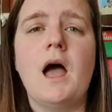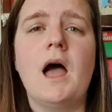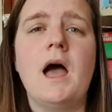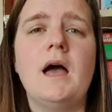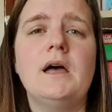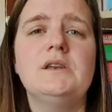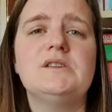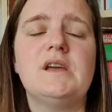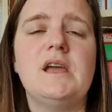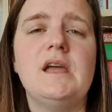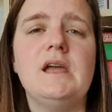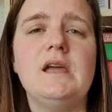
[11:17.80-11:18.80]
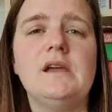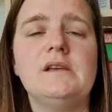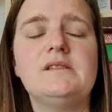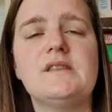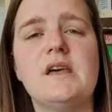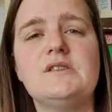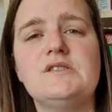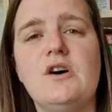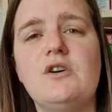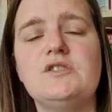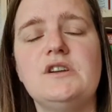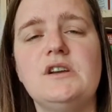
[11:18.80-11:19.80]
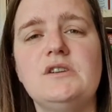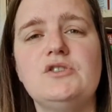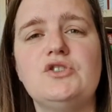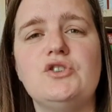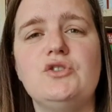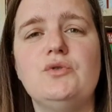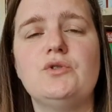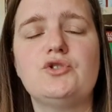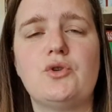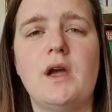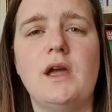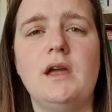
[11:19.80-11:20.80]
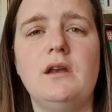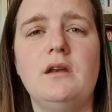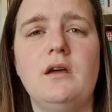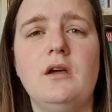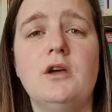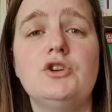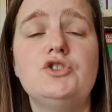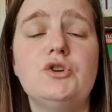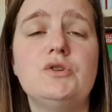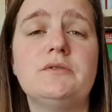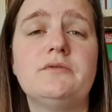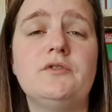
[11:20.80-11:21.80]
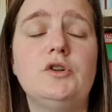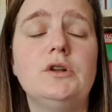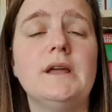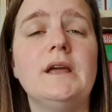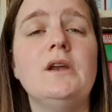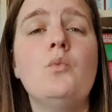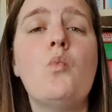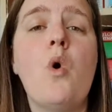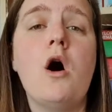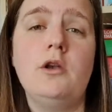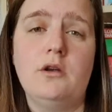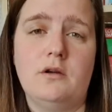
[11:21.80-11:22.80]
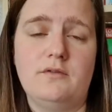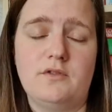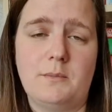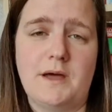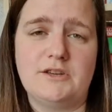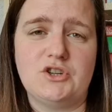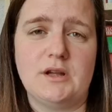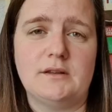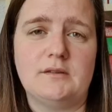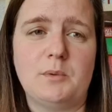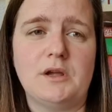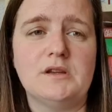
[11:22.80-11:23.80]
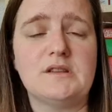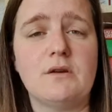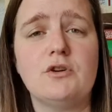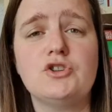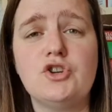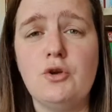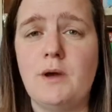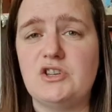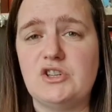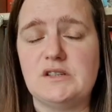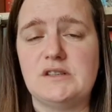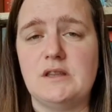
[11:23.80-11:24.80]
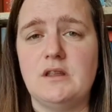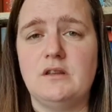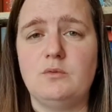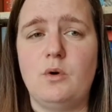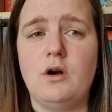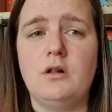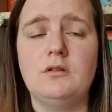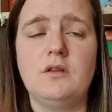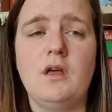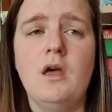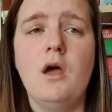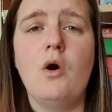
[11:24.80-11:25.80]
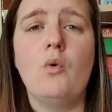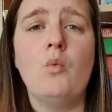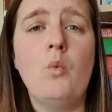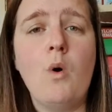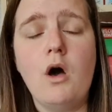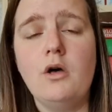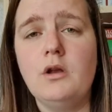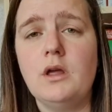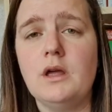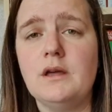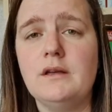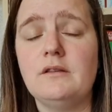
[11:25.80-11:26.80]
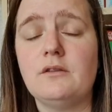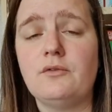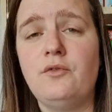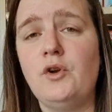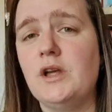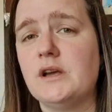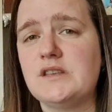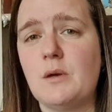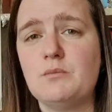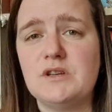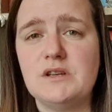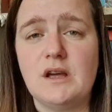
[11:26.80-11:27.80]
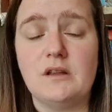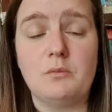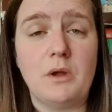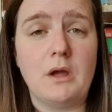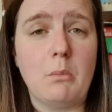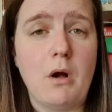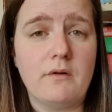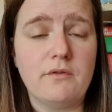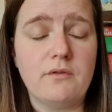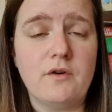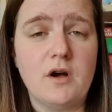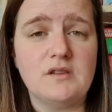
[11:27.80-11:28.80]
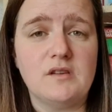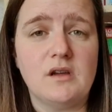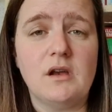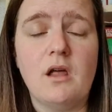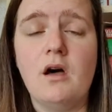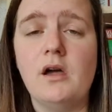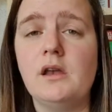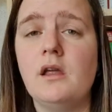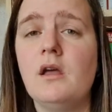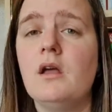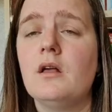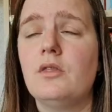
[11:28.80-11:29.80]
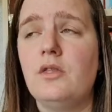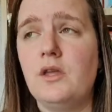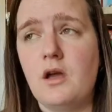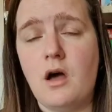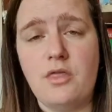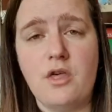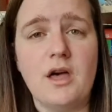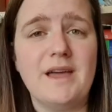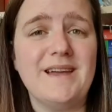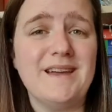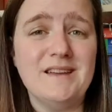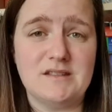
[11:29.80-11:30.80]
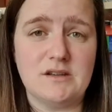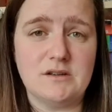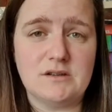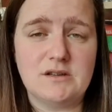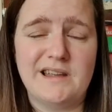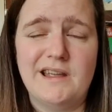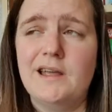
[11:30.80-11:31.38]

And he is then starting to train dutiful in one of the magics because there are two magics in this world. One is fully accepted as being part of the Farseer line, the other isn't.